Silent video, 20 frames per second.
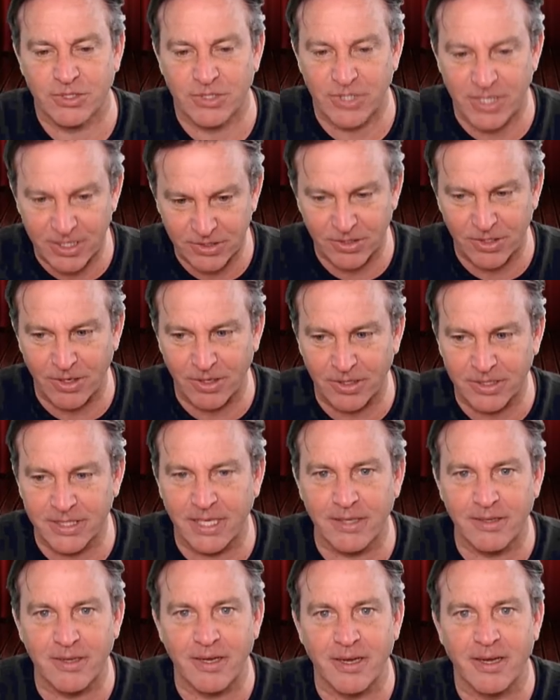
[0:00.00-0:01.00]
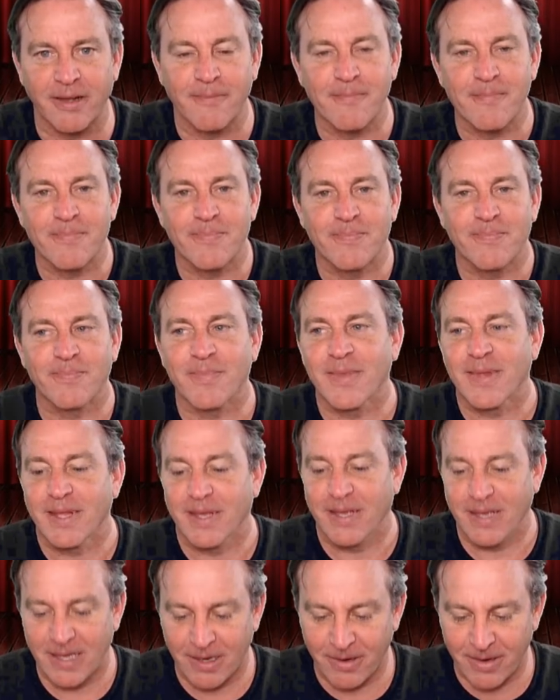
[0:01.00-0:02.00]
Change it all day long.
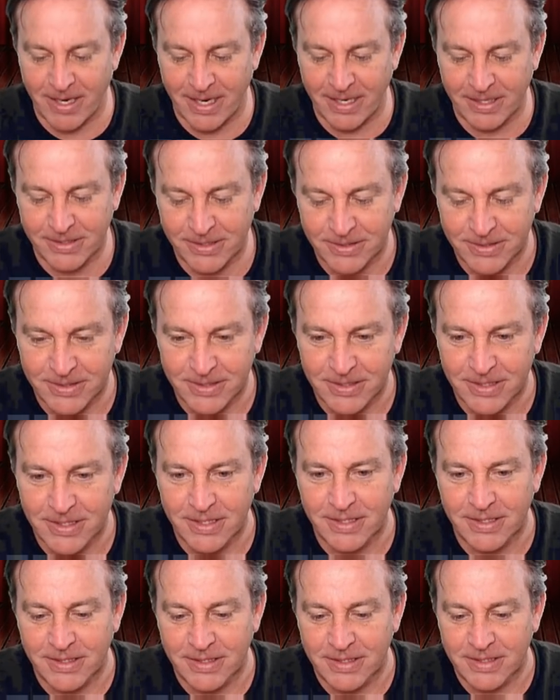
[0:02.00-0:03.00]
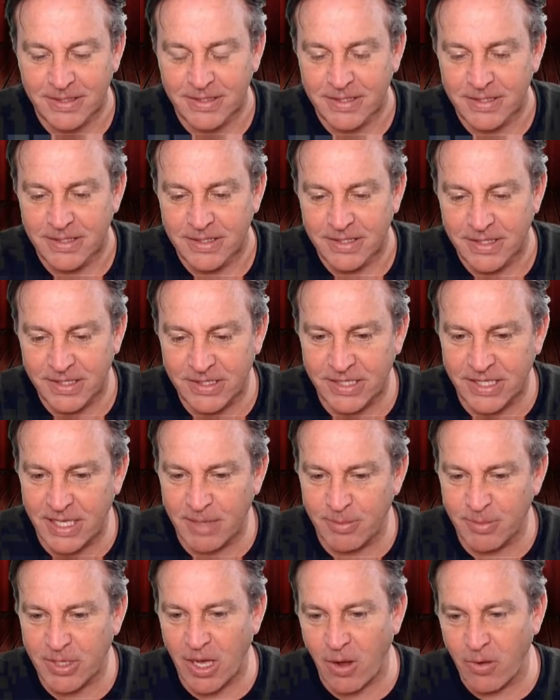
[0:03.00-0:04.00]
All right. Let's
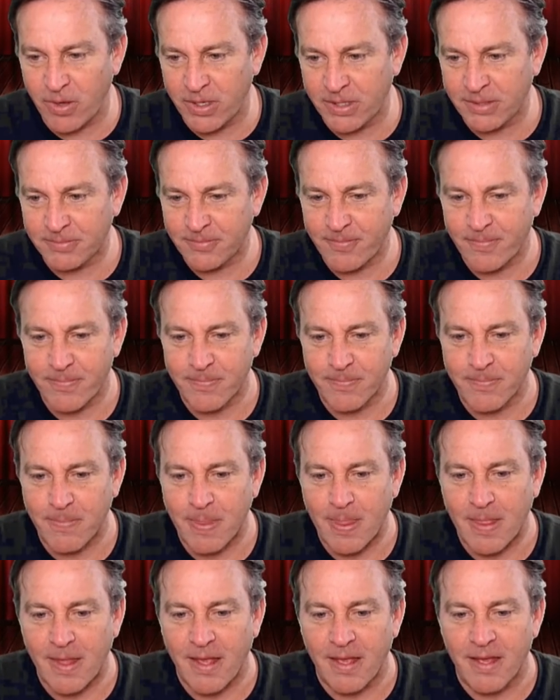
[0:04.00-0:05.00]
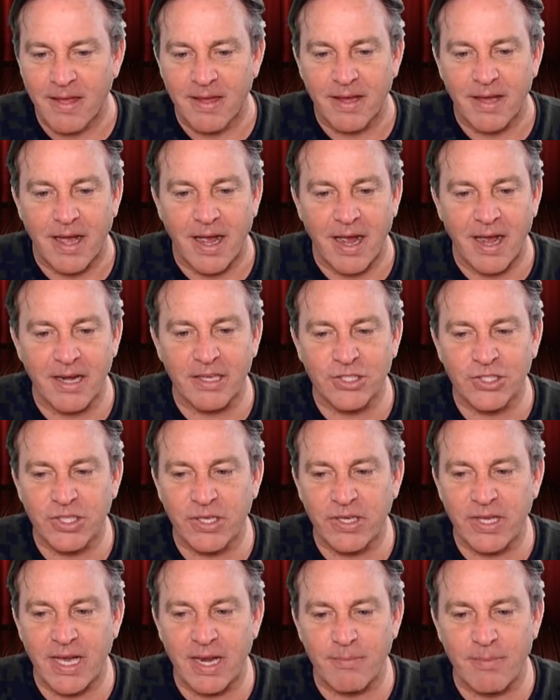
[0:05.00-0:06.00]
keep going. I'm going to
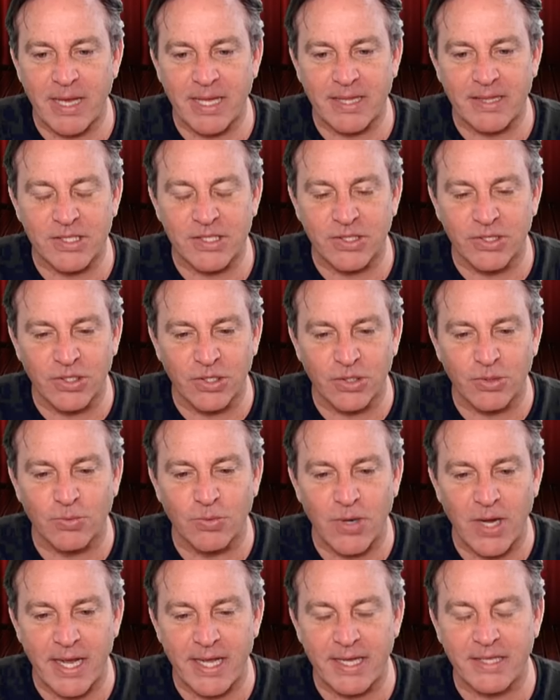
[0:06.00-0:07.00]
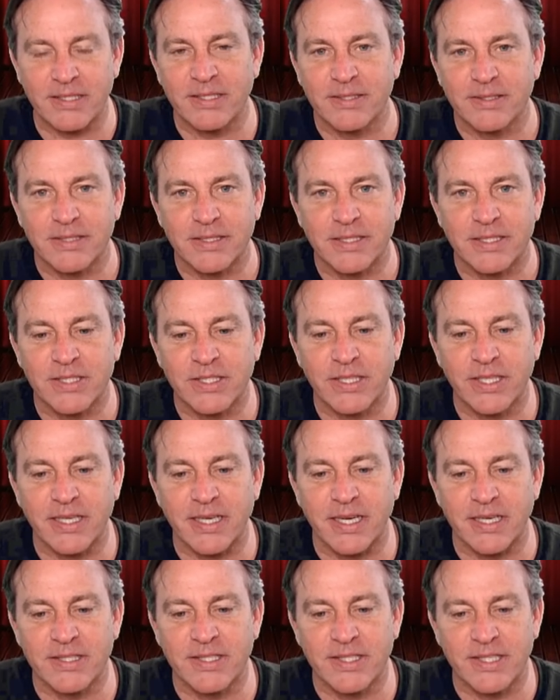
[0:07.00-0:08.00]
show you how to make this look right. Let's
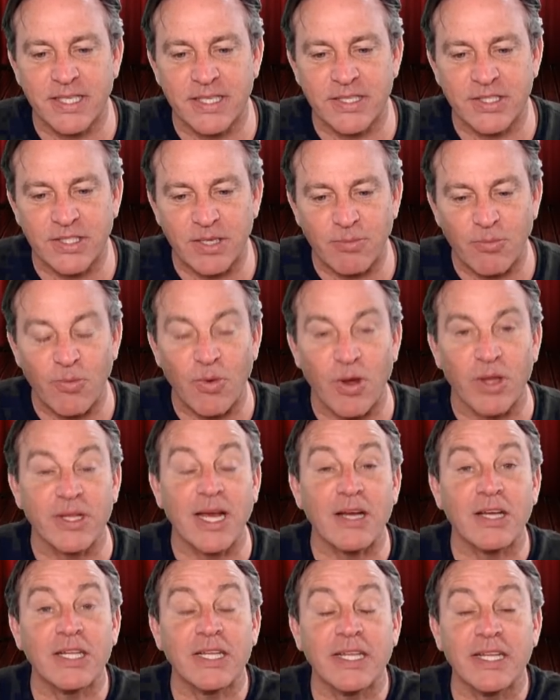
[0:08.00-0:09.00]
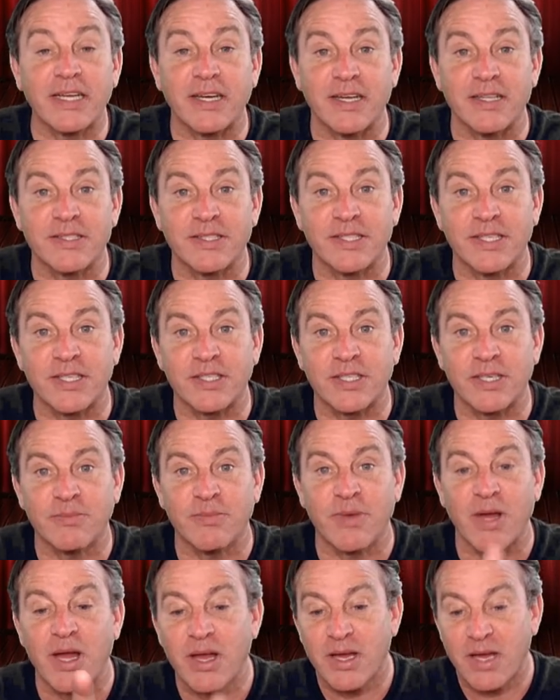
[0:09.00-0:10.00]
click on System. Well, not click on
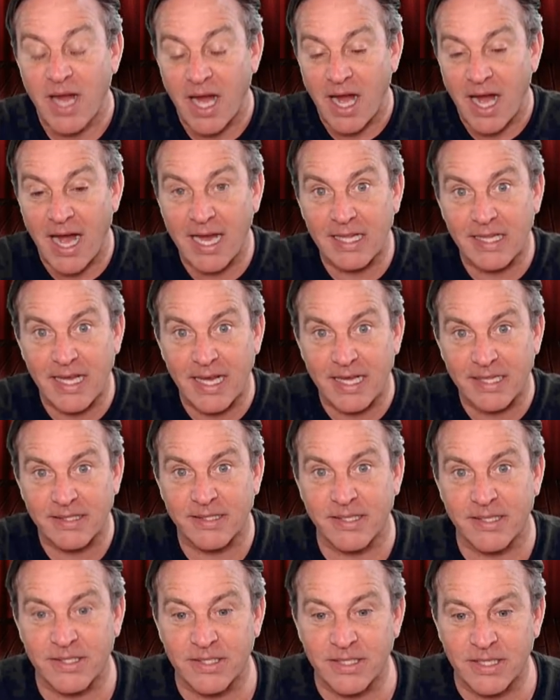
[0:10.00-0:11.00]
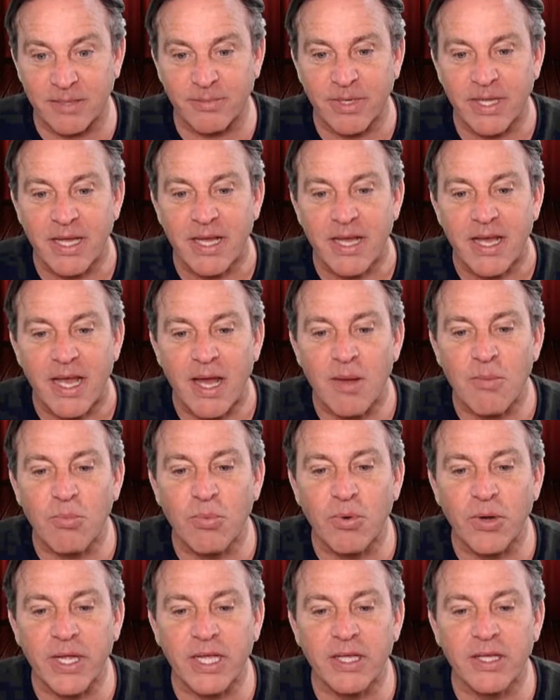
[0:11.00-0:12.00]
System. Highlight System
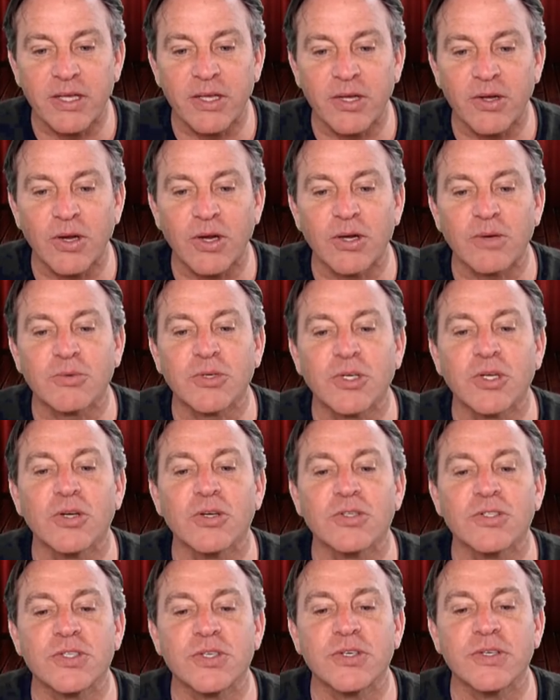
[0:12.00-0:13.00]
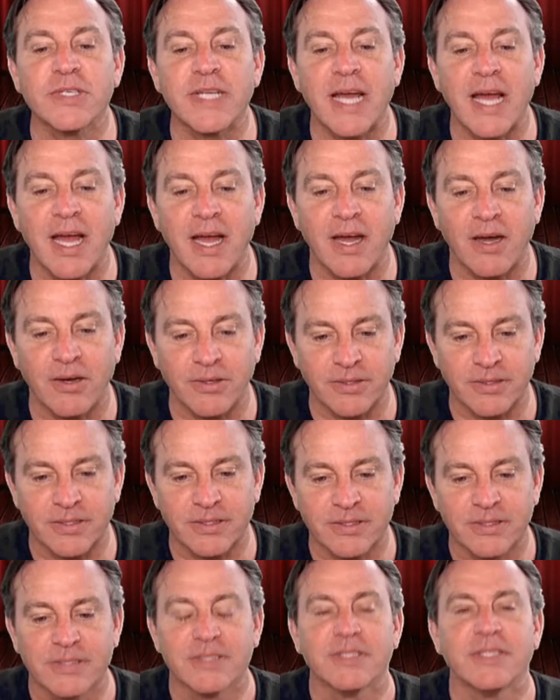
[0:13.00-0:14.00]
and bring your cursor down.